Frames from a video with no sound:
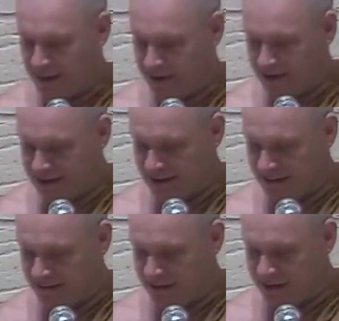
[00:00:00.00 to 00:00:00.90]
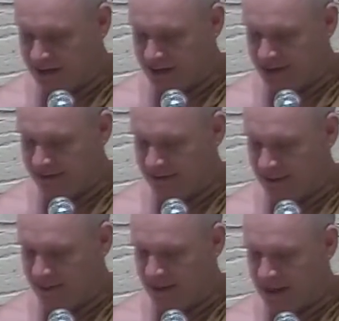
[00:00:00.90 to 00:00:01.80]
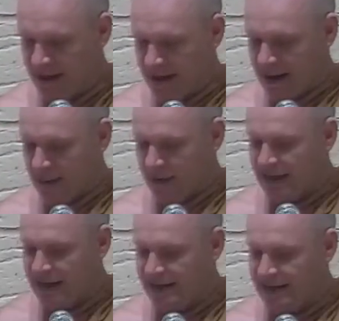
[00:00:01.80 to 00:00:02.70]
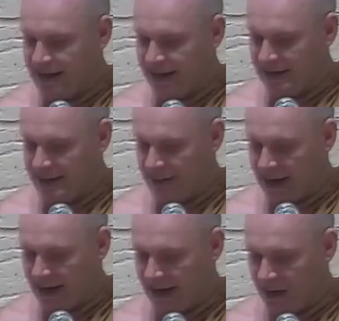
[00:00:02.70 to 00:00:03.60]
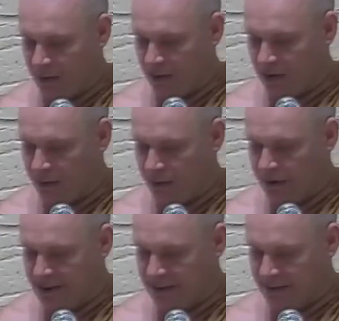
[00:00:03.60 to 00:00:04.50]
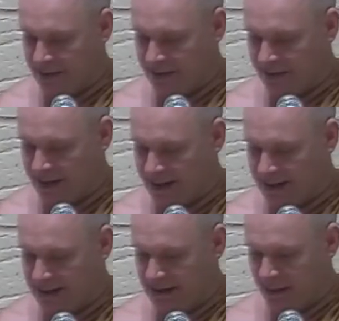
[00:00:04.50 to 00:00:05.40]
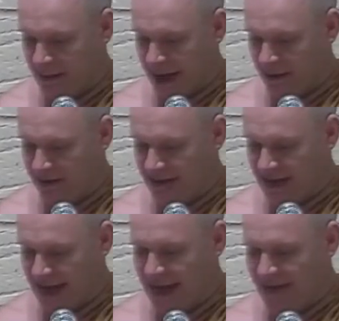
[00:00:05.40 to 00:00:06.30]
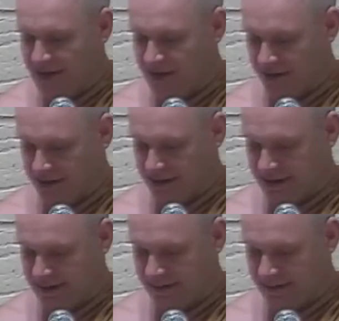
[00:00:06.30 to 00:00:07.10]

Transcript: but there's still a few questions left. Please explain what Buddhism thinks about angels.